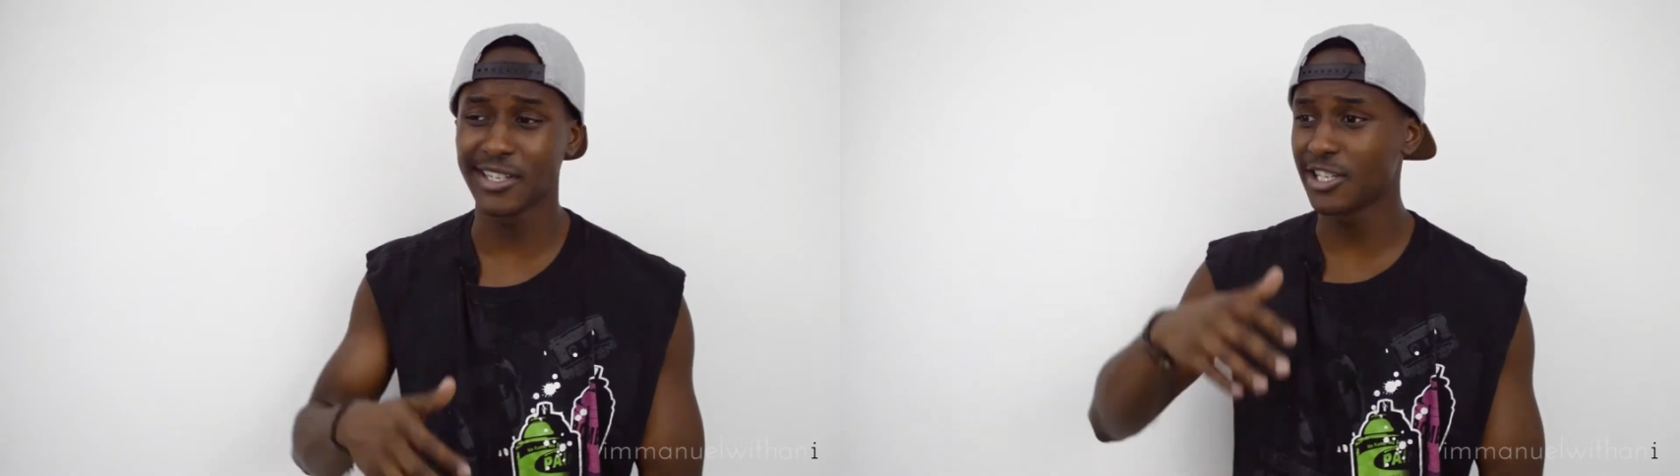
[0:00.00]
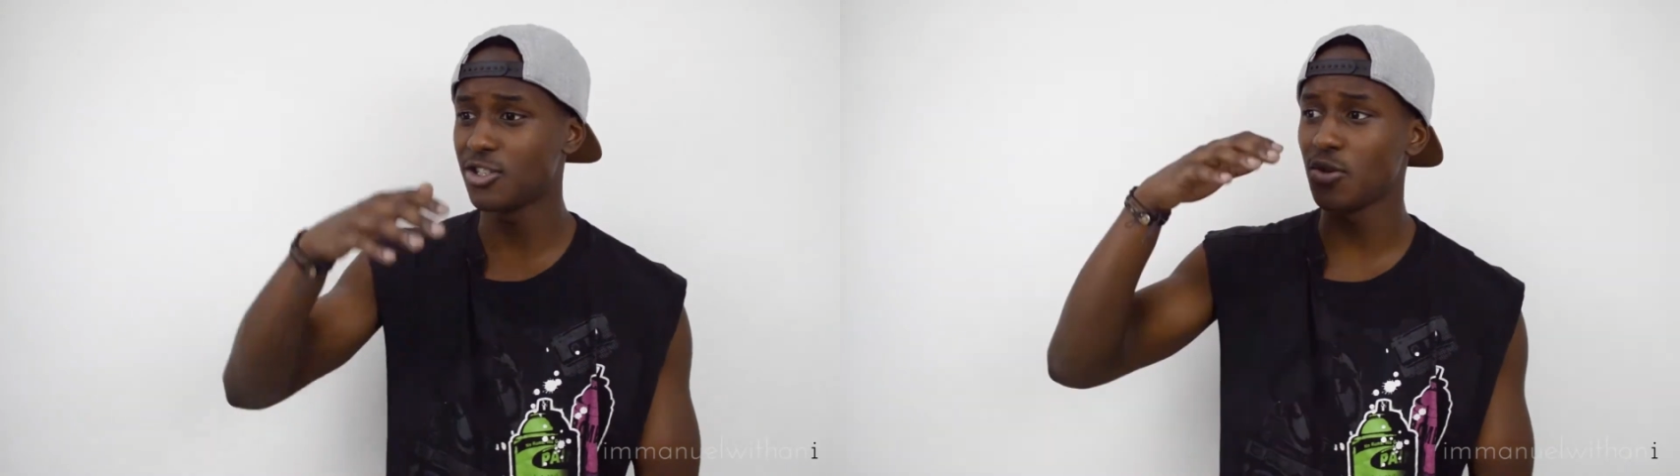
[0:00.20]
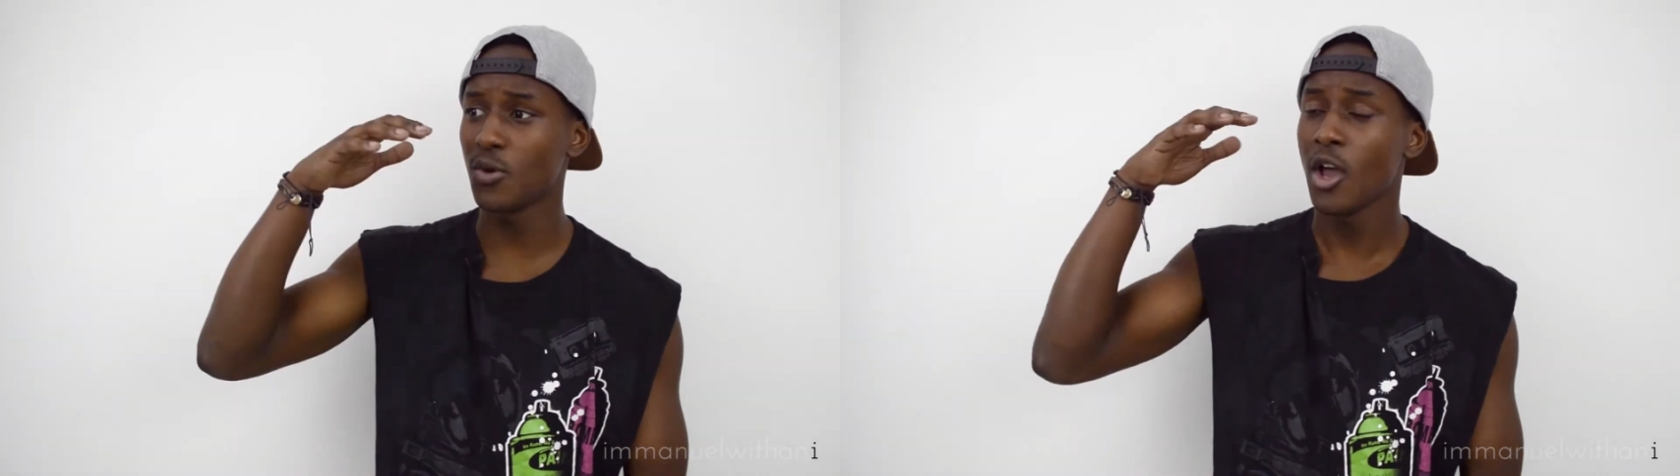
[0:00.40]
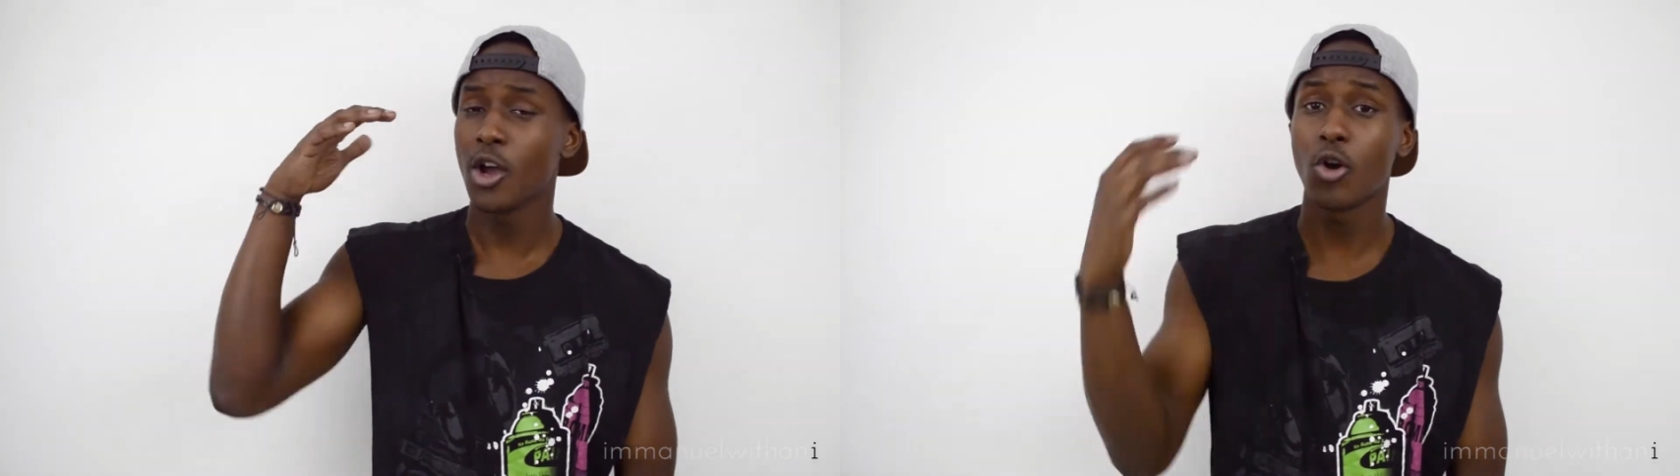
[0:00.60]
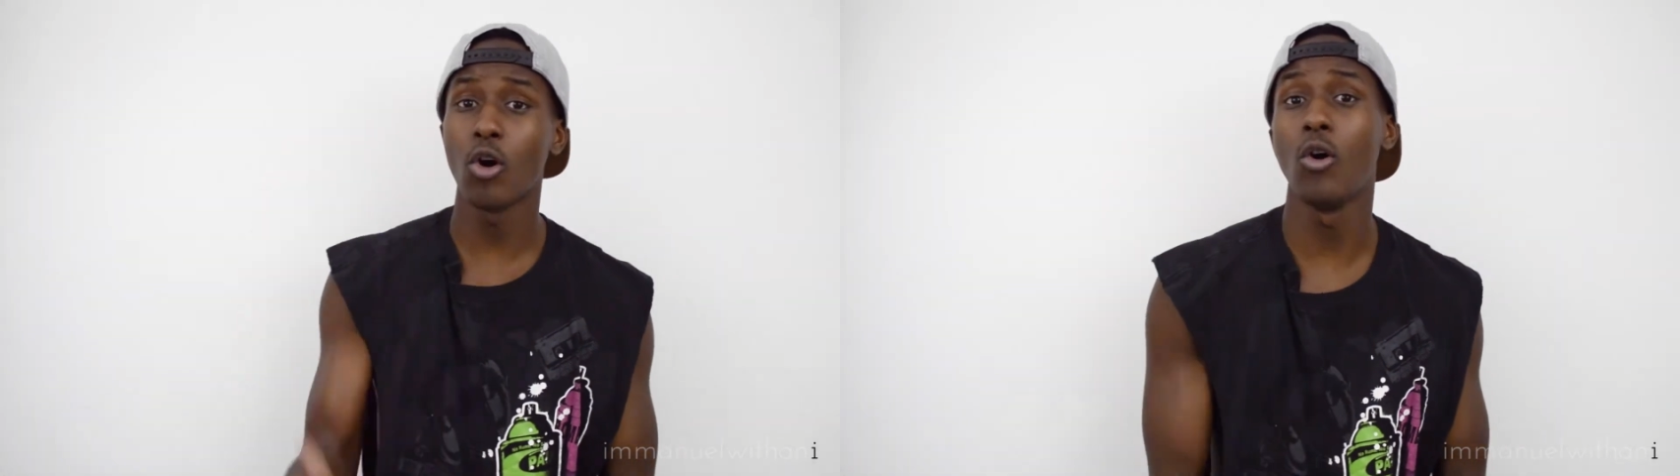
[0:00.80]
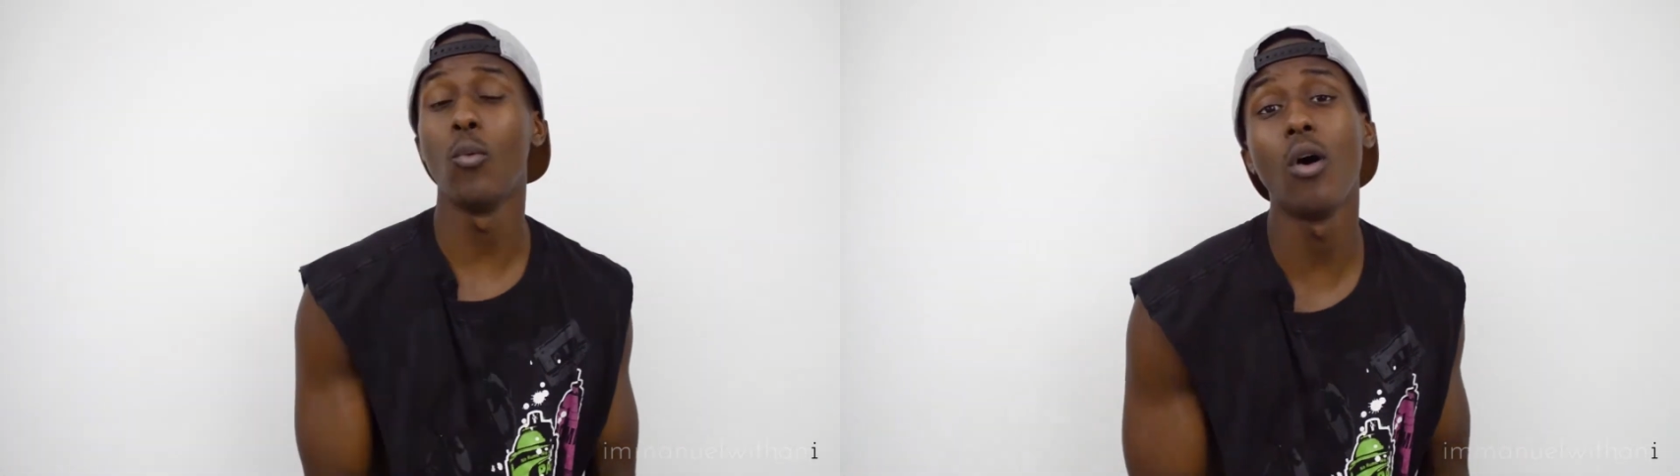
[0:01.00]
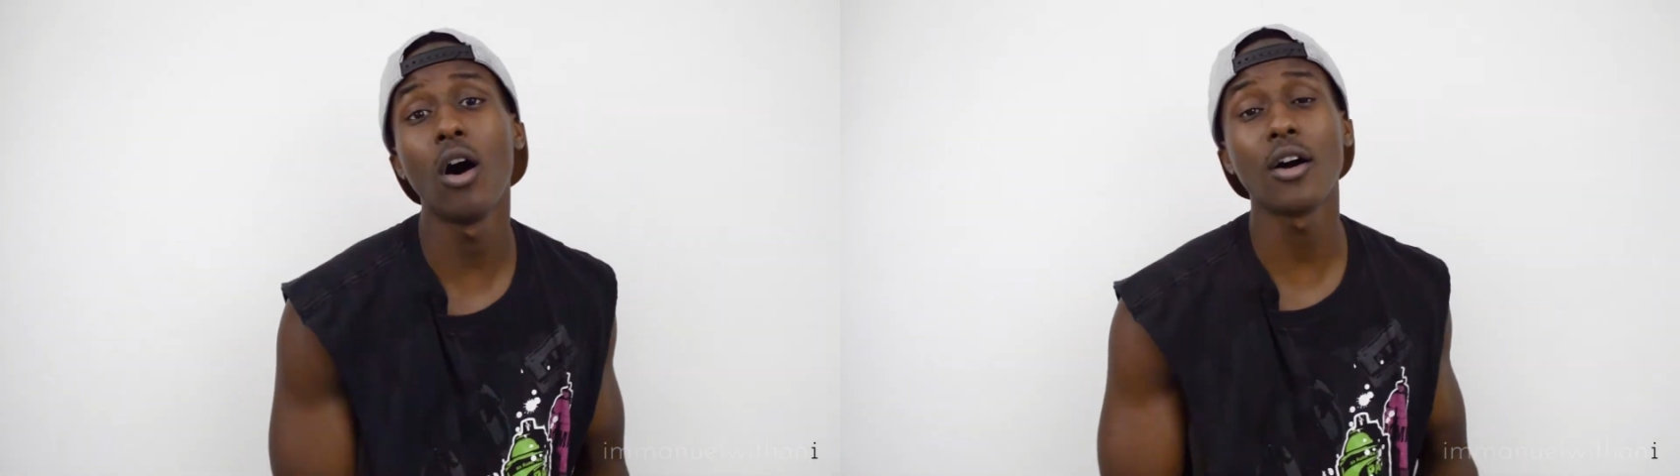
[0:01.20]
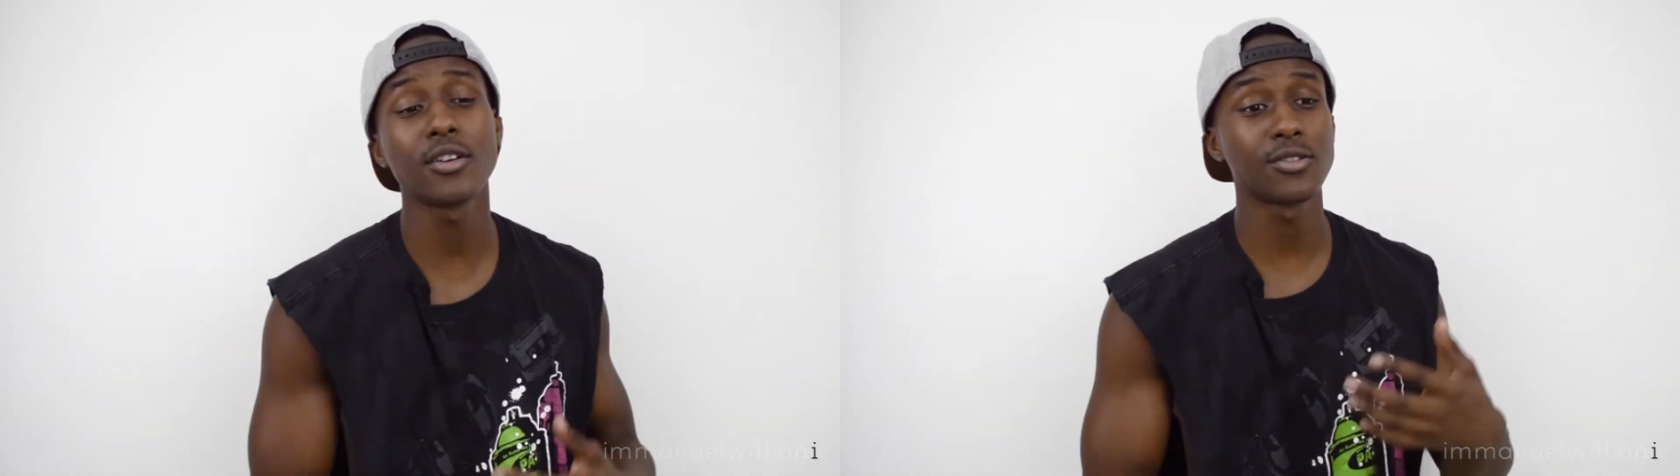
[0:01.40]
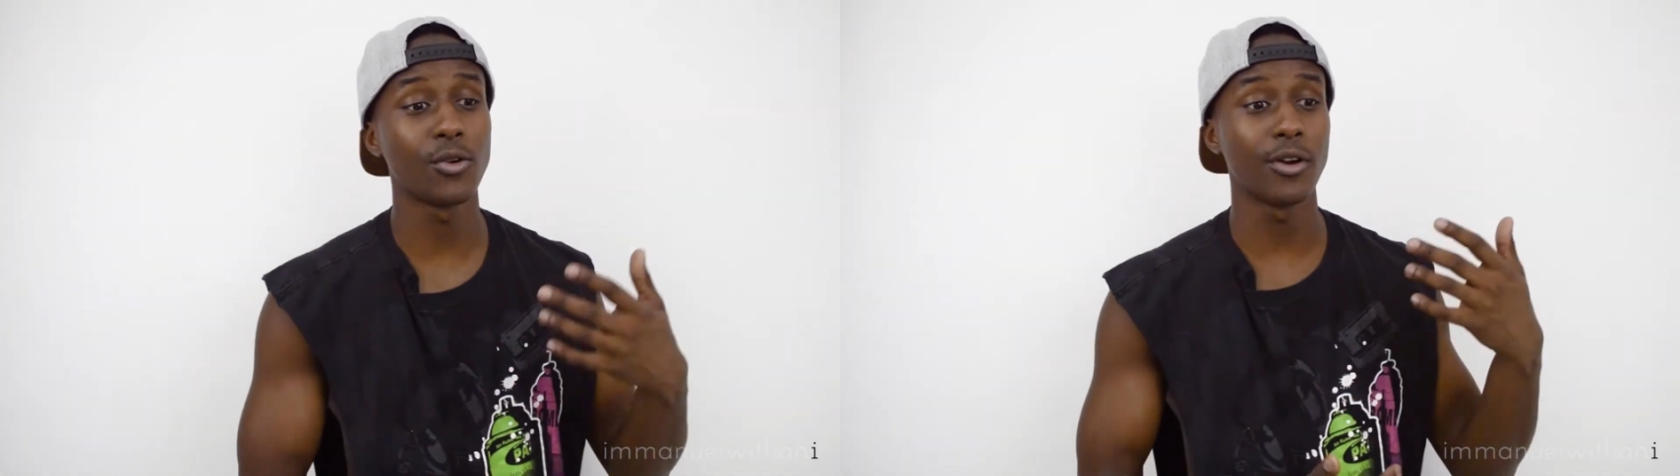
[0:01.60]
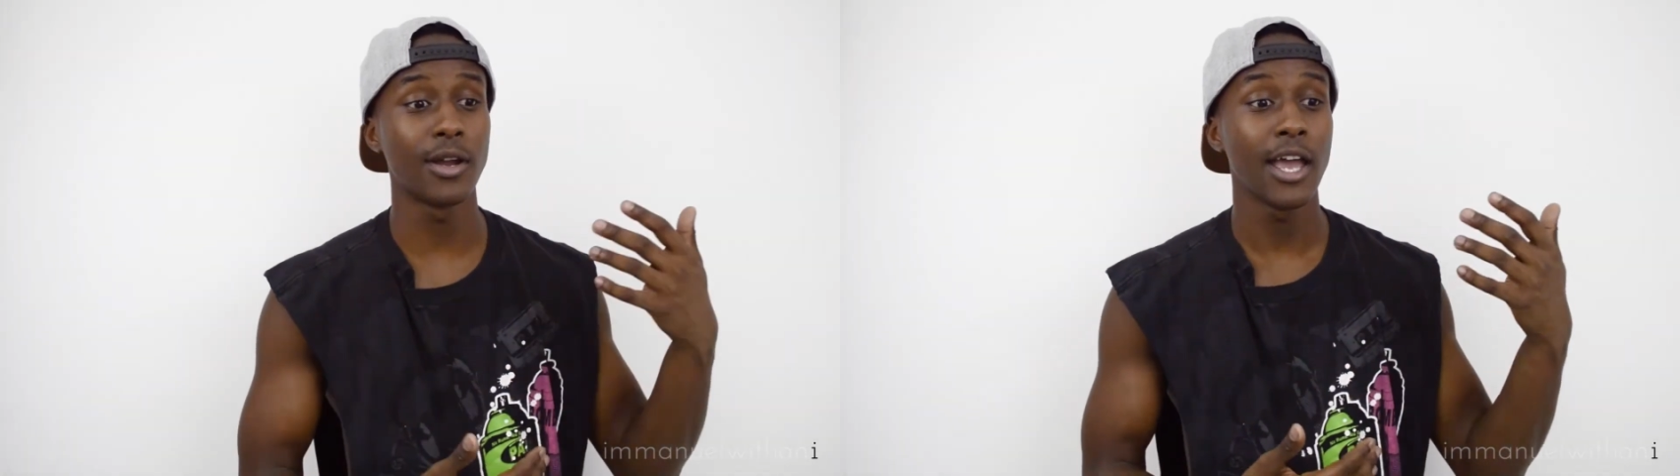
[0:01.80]
Did you go on walks
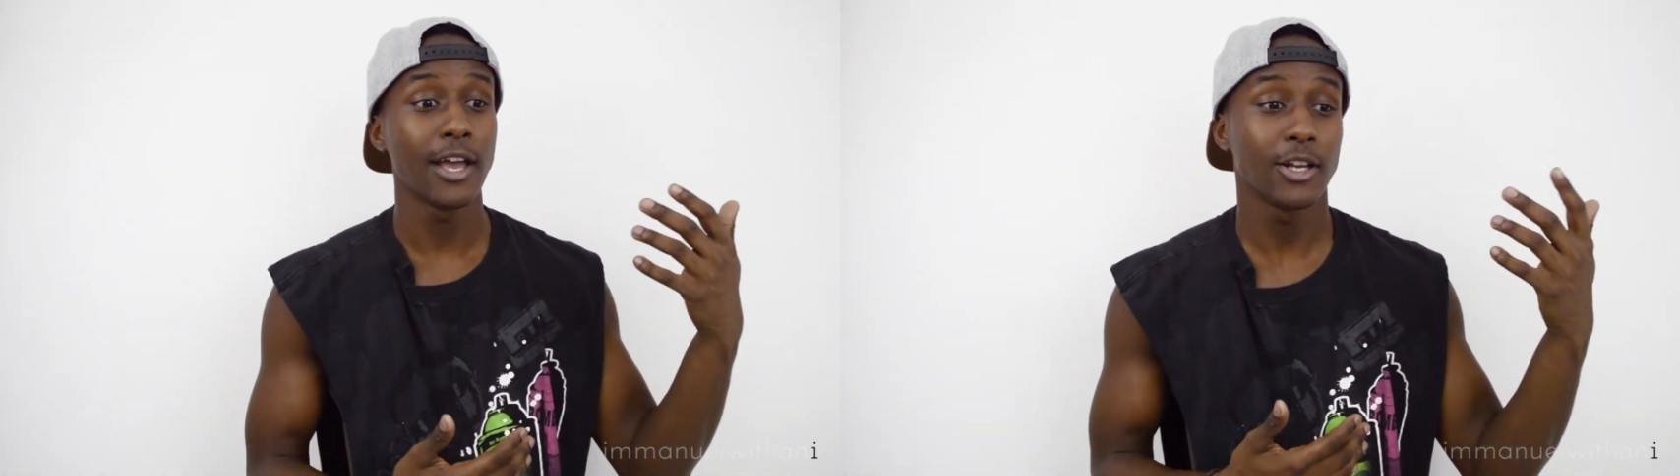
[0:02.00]
or